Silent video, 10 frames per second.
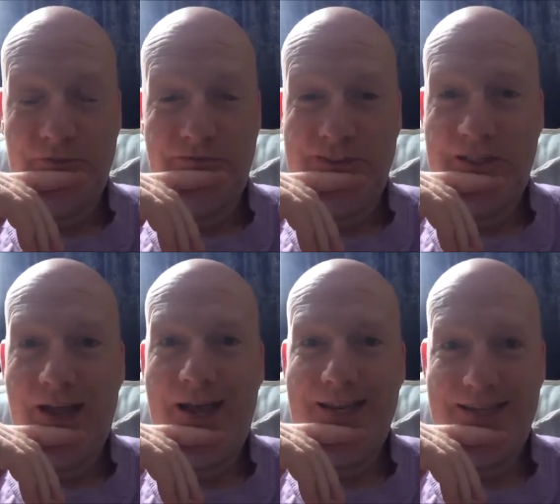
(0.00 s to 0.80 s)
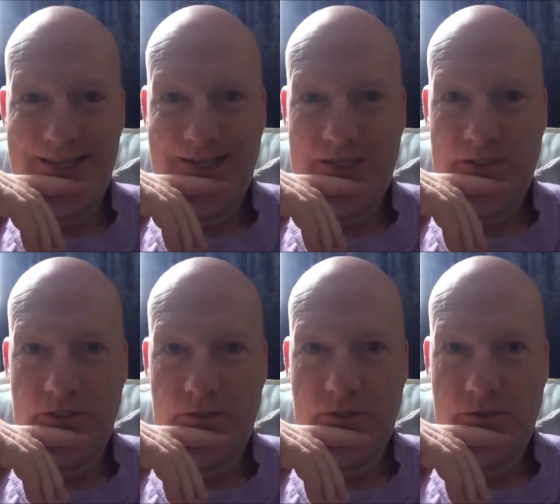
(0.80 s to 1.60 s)
I don't feel anything
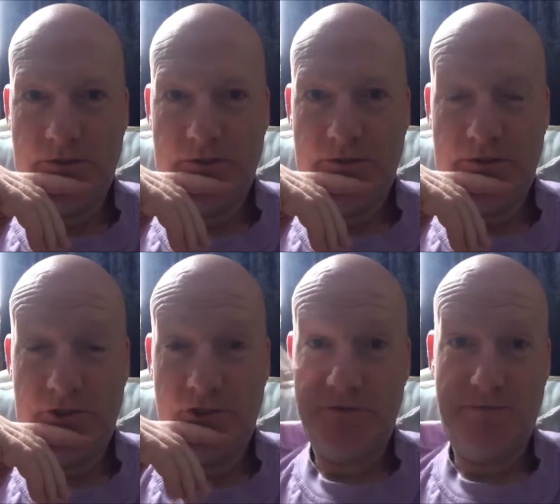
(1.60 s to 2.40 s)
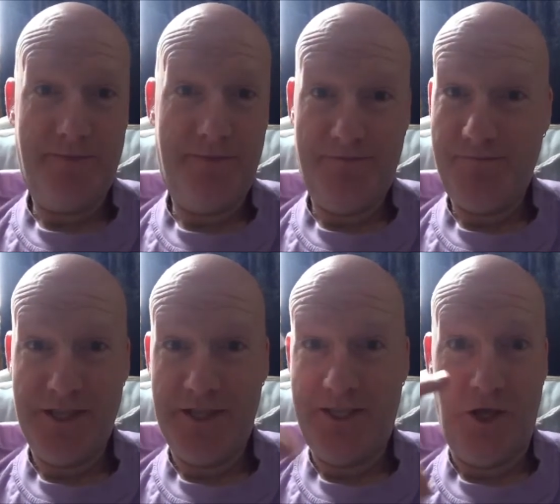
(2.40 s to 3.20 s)
at all. Just
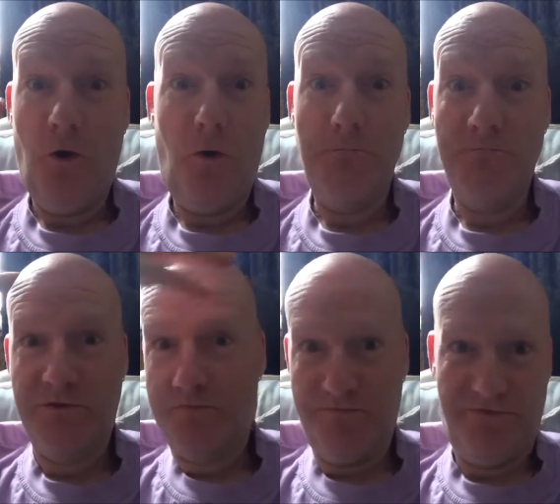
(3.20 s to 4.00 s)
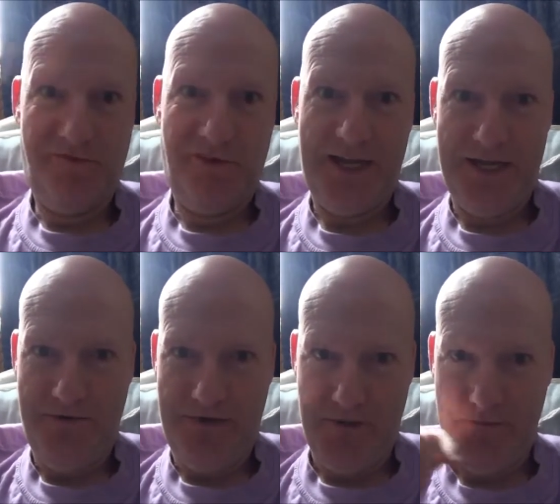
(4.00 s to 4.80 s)
the orbs
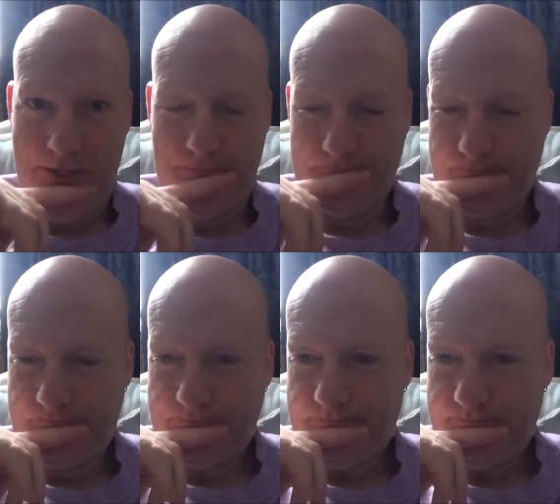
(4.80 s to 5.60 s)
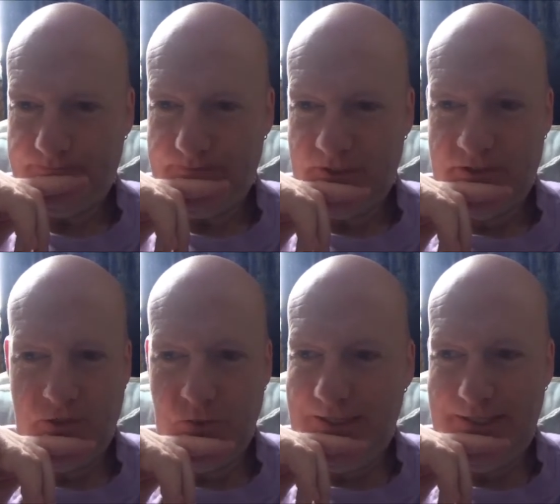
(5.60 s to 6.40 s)
flying around me.
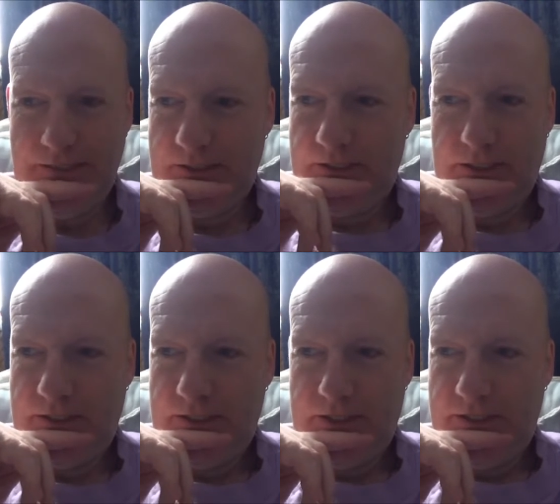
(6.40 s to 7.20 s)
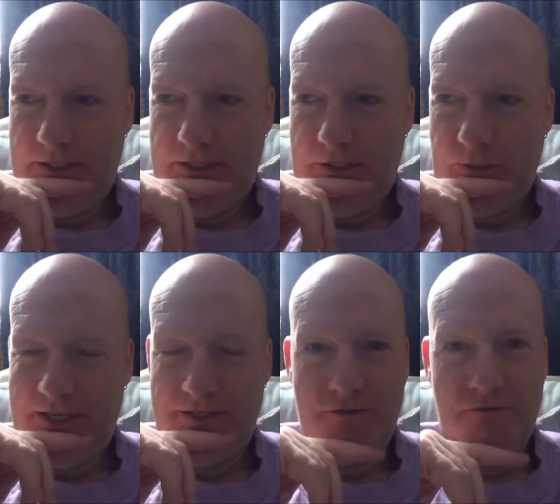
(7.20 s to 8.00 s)
So yeah, you know,
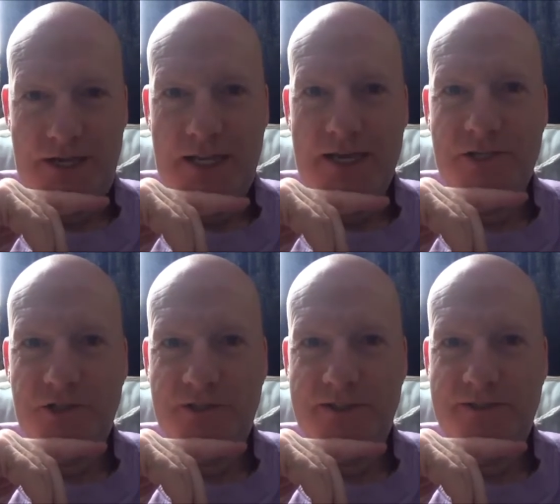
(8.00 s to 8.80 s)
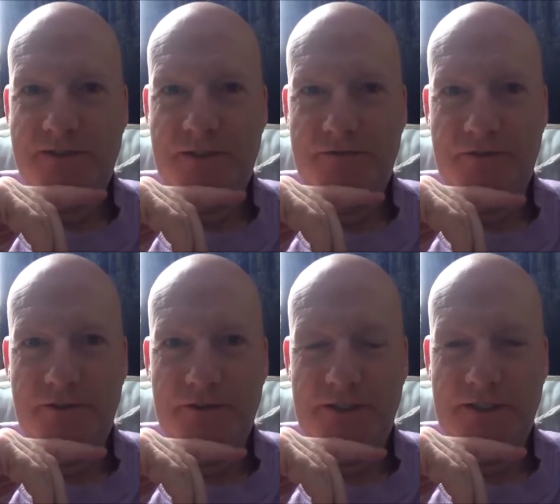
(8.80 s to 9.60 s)
it's really interesting stuff.
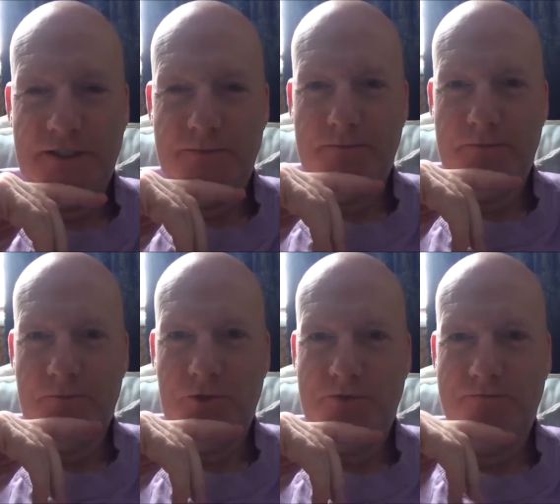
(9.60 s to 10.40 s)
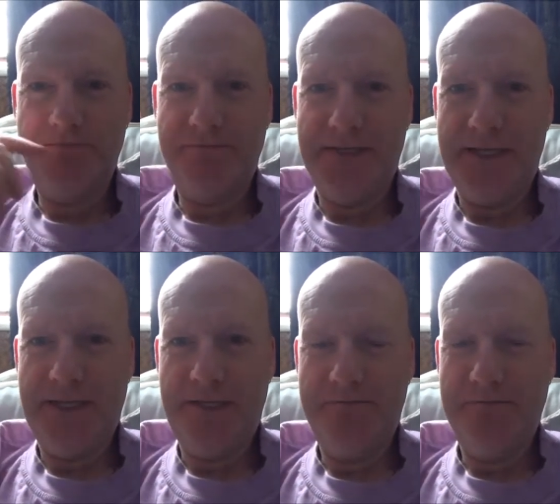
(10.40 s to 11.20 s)
Um, I'm just
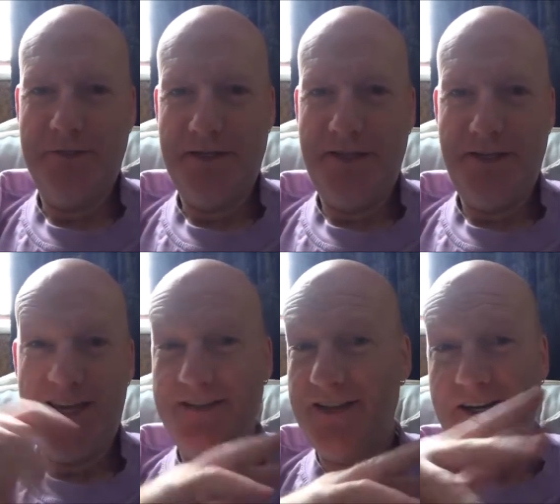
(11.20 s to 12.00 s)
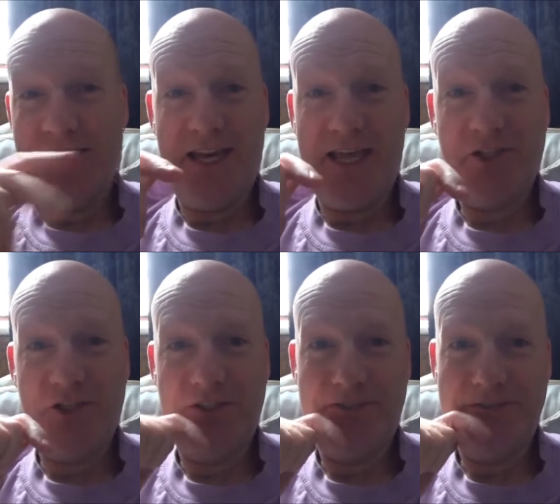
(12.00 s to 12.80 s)
thinking, is there a
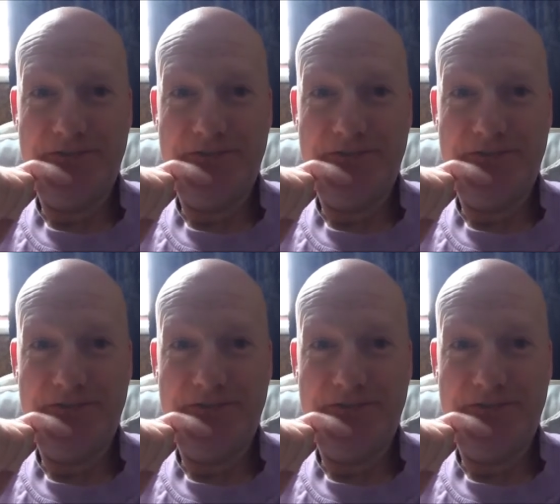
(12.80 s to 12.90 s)
connection?